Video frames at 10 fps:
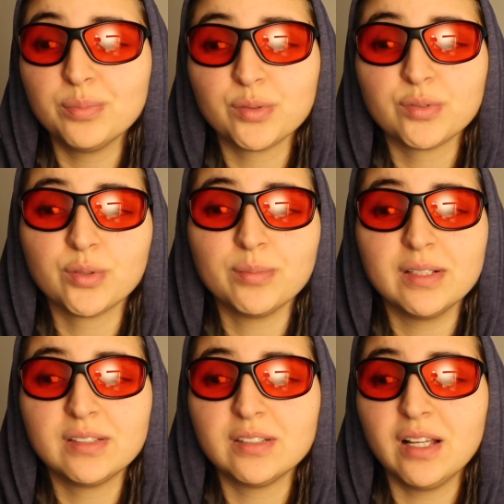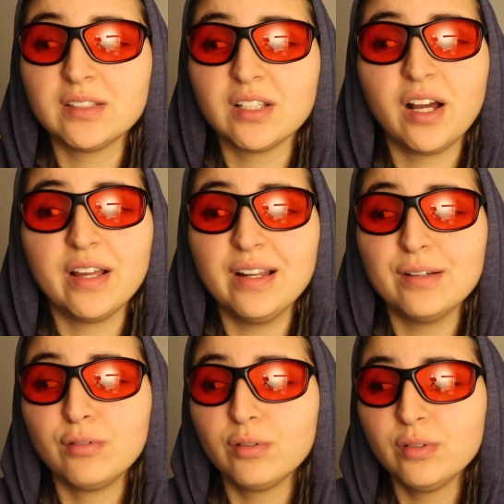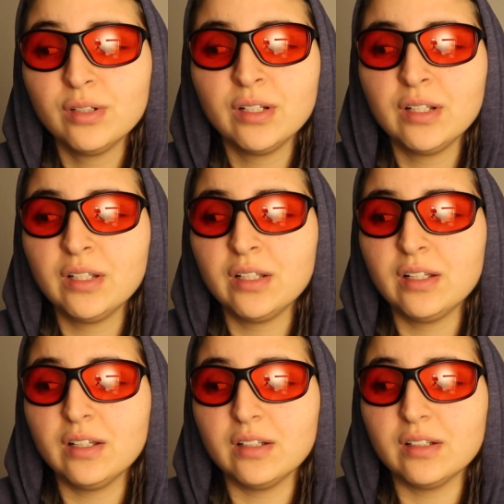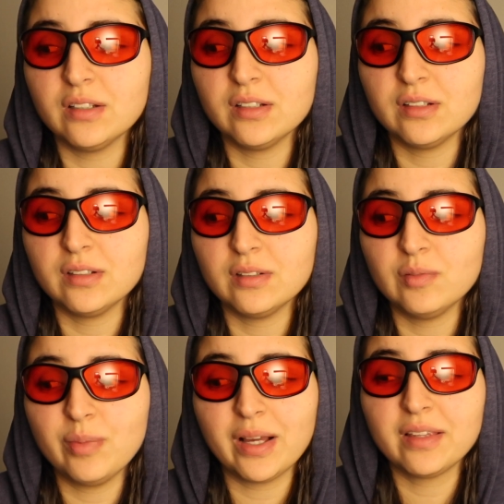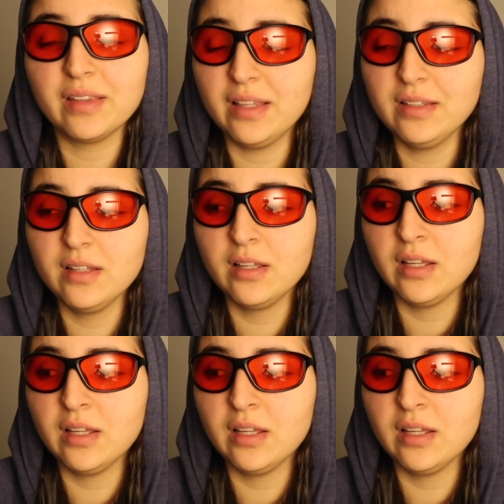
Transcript: perform at a high level back then,